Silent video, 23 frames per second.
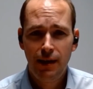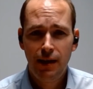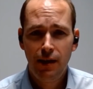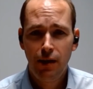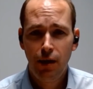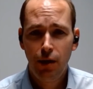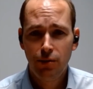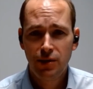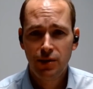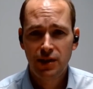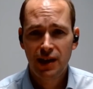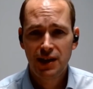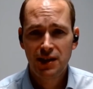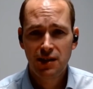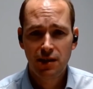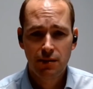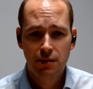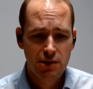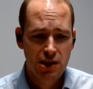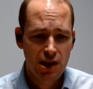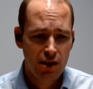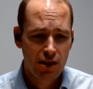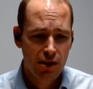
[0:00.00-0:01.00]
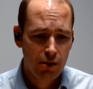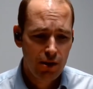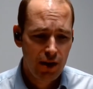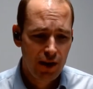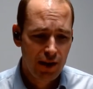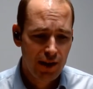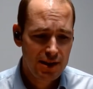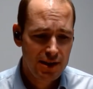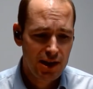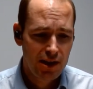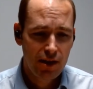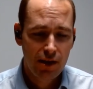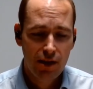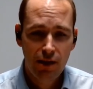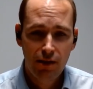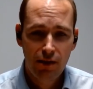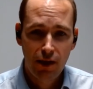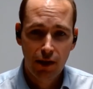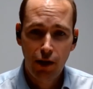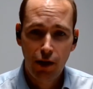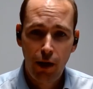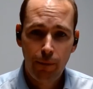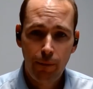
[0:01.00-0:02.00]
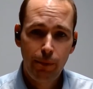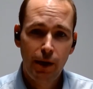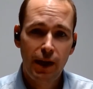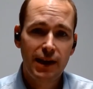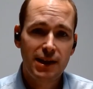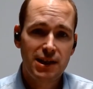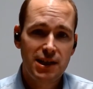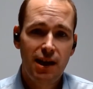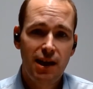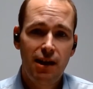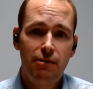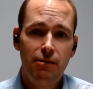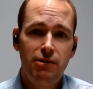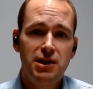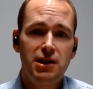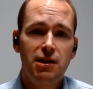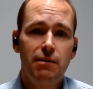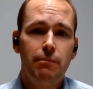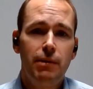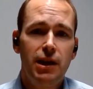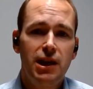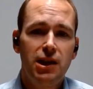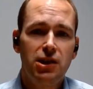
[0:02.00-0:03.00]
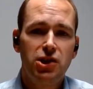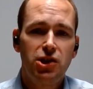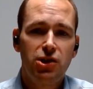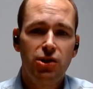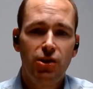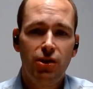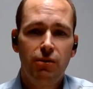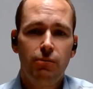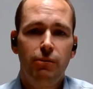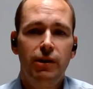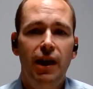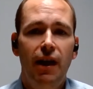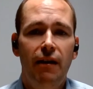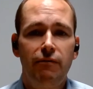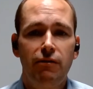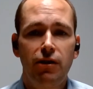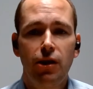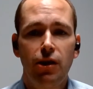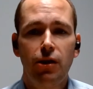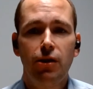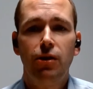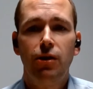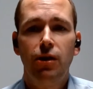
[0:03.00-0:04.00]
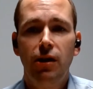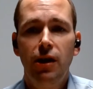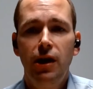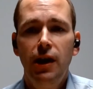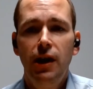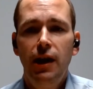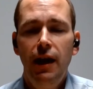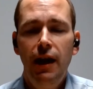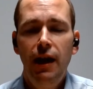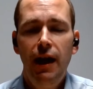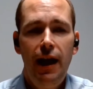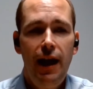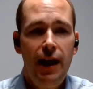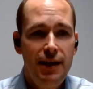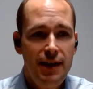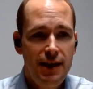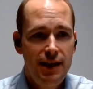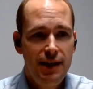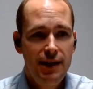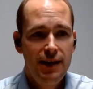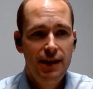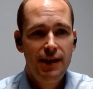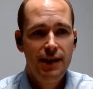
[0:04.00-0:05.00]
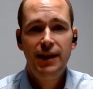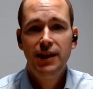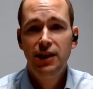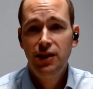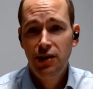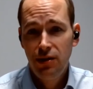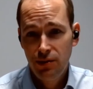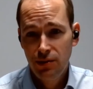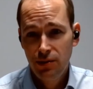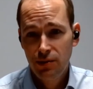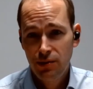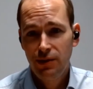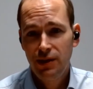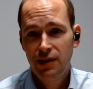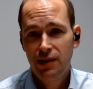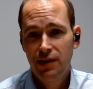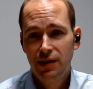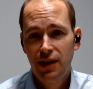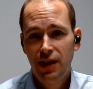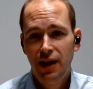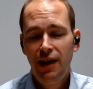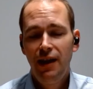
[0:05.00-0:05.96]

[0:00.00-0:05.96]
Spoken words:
load items and looking into the complex areas and making sure that we haven't got any issues with